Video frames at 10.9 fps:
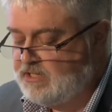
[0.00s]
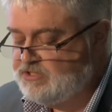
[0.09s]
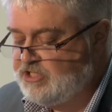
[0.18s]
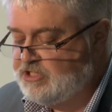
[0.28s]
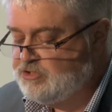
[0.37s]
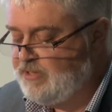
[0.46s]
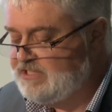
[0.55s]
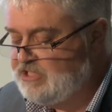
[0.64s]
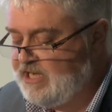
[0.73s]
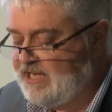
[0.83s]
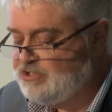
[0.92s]
tertiary
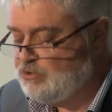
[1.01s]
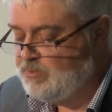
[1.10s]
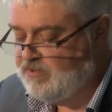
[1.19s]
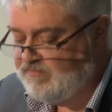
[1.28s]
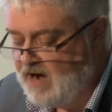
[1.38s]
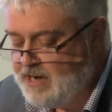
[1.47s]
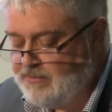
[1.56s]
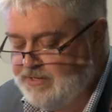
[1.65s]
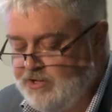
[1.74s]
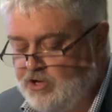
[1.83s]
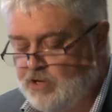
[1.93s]
educational provider
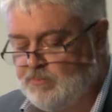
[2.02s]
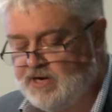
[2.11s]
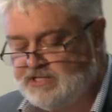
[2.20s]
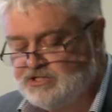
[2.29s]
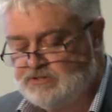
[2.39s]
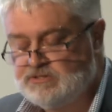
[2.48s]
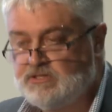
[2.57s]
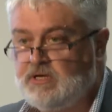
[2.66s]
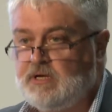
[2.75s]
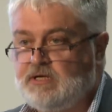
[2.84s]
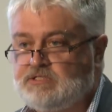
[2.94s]
in the Hume region,
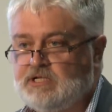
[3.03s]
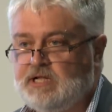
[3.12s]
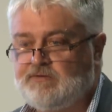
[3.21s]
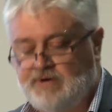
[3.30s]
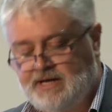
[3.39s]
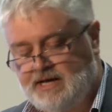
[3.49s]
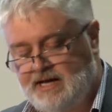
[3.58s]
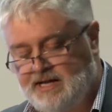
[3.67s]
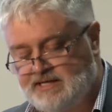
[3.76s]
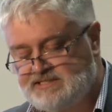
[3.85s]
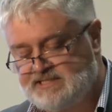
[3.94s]
delivering
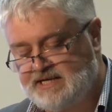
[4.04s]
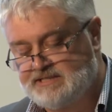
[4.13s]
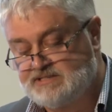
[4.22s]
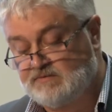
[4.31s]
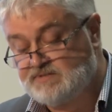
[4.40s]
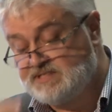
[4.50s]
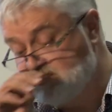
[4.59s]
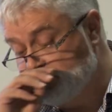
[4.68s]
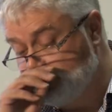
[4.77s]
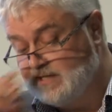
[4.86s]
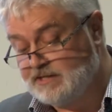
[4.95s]
in excess of 6
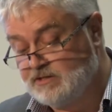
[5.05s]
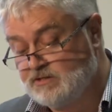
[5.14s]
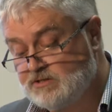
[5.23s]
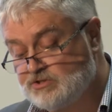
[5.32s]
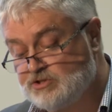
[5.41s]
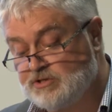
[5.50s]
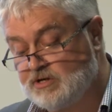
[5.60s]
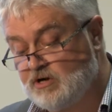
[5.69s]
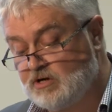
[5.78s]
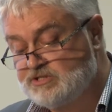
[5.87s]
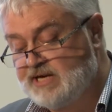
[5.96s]
million student
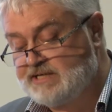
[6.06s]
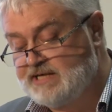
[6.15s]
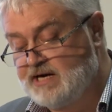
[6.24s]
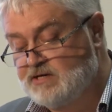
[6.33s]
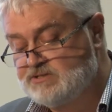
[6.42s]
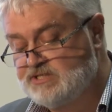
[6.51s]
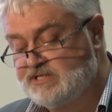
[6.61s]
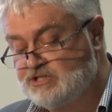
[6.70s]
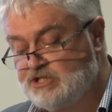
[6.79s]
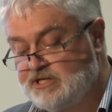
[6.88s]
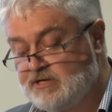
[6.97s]
contact hours
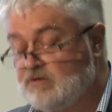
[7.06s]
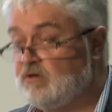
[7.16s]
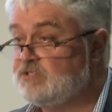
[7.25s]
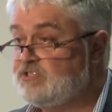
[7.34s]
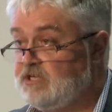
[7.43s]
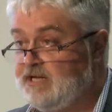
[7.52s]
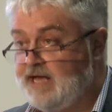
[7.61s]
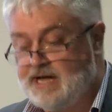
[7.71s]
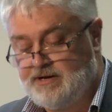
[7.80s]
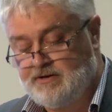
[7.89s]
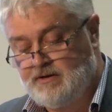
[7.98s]
each year across
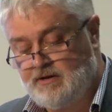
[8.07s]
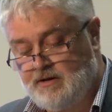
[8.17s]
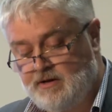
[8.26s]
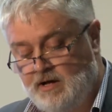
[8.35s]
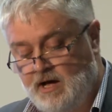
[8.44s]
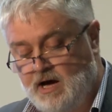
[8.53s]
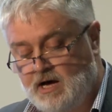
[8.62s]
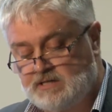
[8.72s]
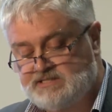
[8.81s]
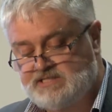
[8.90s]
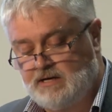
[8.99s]
38
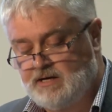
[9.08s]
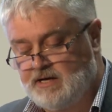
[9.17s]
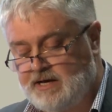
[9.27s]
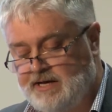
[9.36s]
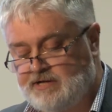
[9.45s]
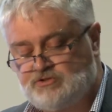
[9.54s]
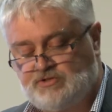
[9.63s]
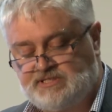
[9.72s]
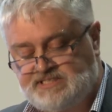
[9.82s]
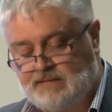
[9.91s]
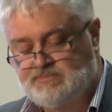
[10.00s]
industry
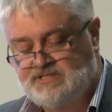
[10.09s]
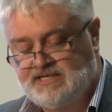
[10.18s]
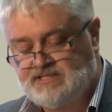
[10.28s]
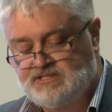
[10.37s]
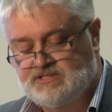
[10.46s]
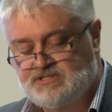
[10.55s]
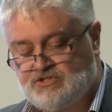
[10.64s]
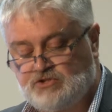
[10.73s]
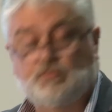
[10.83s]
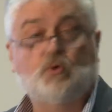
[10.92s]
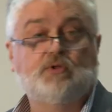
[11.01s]
subsectors
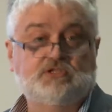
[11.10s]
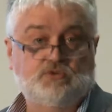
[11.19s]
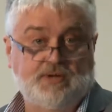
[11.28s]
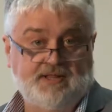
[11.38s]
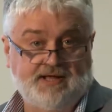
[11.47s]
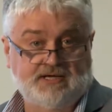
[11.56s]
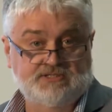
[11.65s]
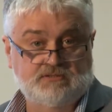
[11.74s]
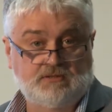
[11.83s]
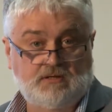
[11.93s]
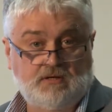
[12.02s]
to more than 20,000